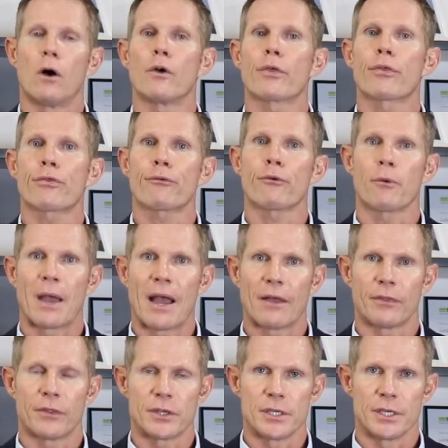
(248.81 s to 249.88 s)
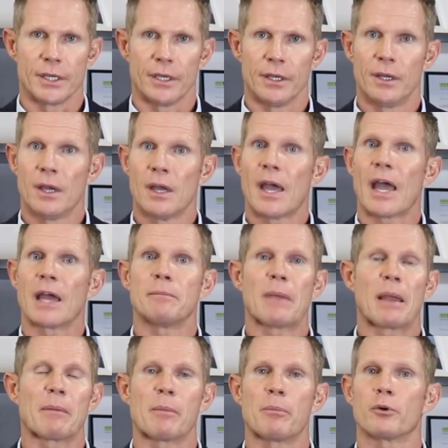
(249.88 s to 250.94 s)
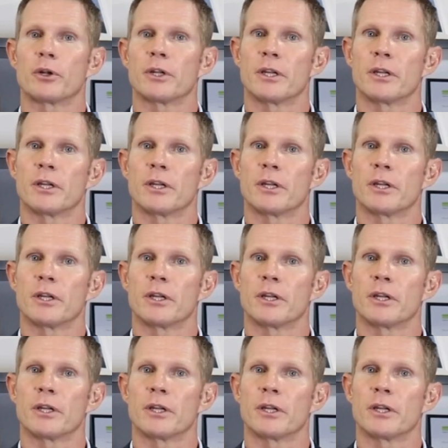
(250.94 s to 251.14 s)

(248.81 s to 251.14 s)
throughout the year and maybe put